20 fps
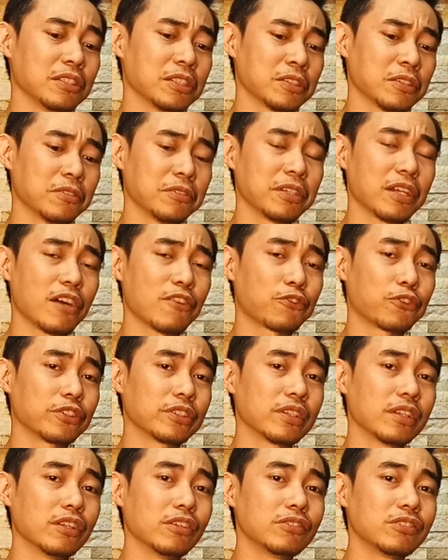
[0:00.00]
So yeah, for
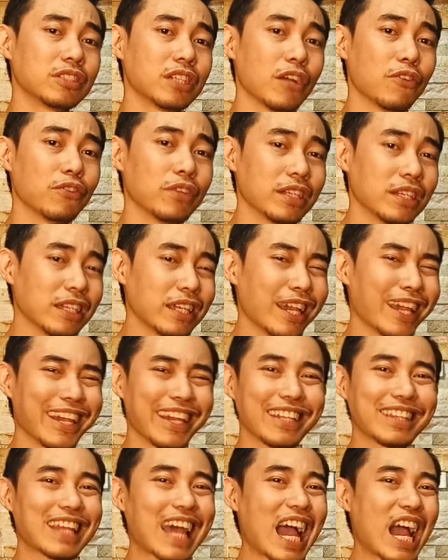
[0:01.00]
the longevity,
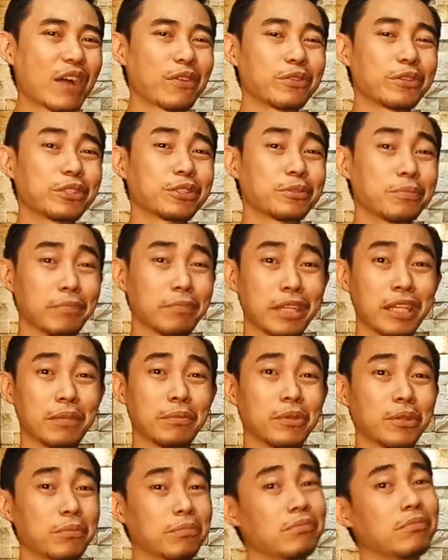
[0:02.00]
8 hours
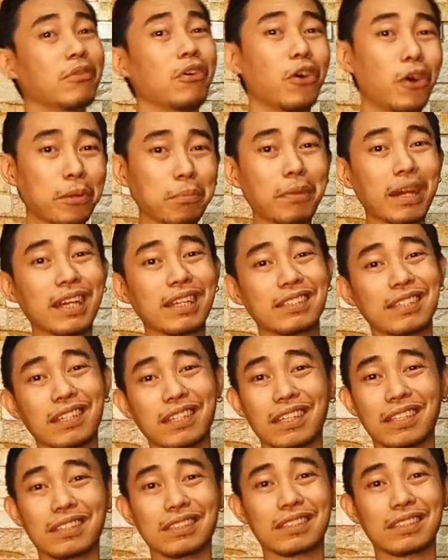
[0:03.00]
minimum on my
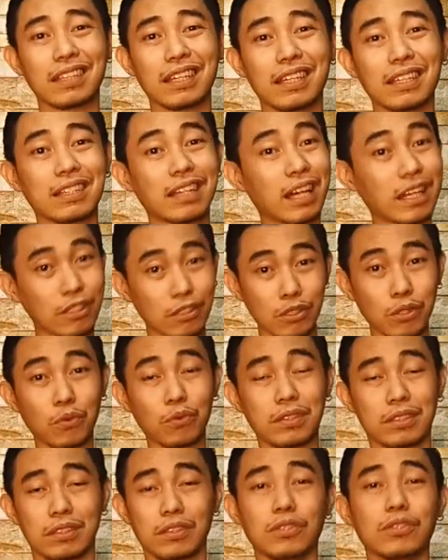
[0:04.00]
acidic skin. I don't know
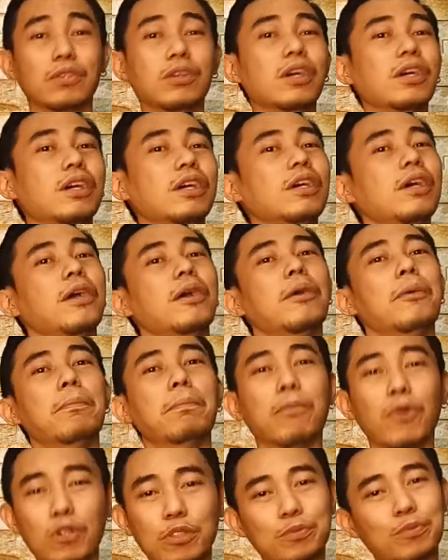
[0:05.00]
with you,
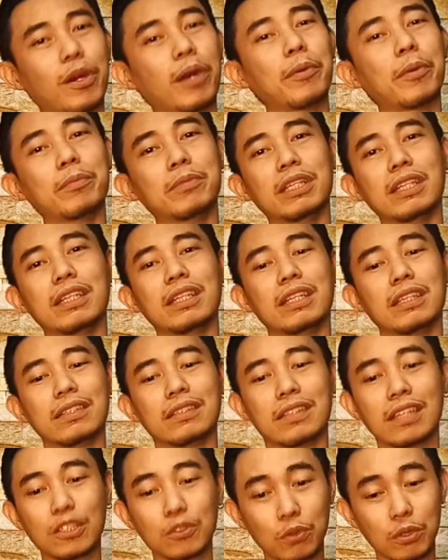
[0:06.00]
most probably
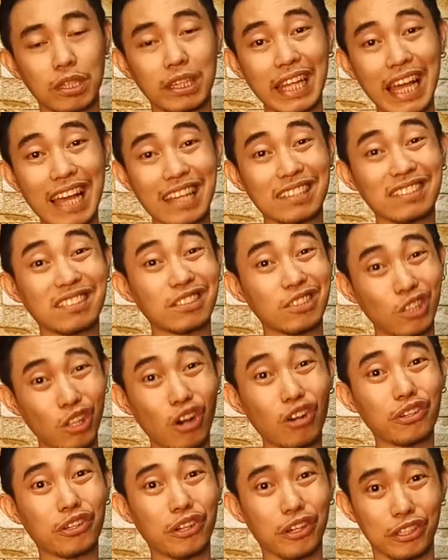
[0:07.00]
this would last
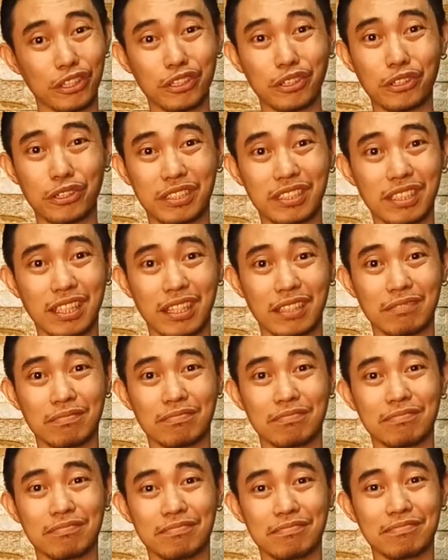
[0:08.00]
longer on your skin.
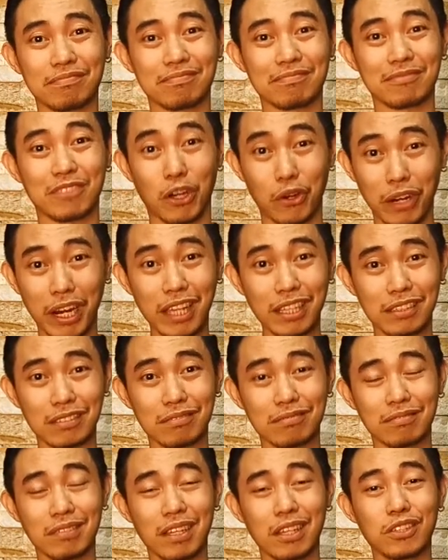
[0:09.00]
Alright?
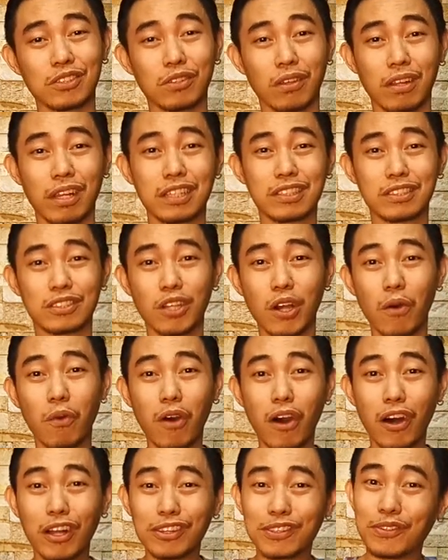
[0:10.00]
So let's
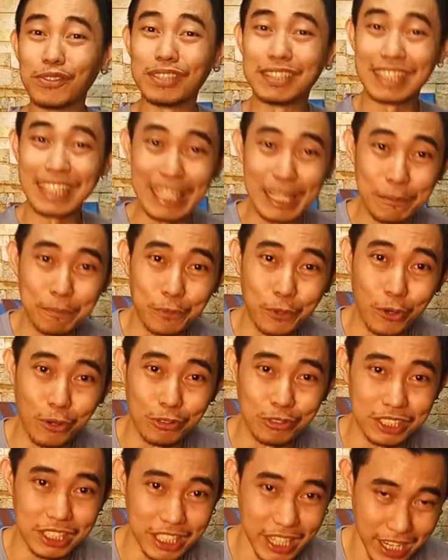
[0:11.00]
go on to the
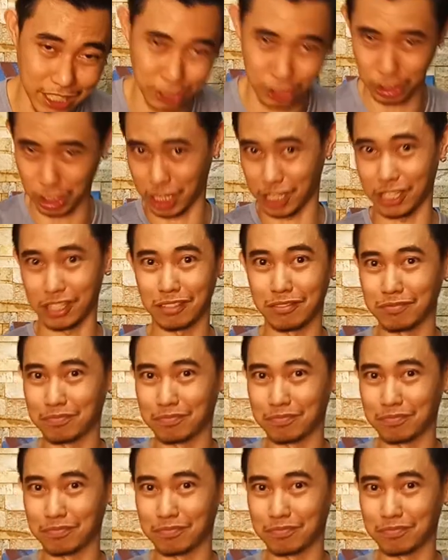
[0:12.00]
projection.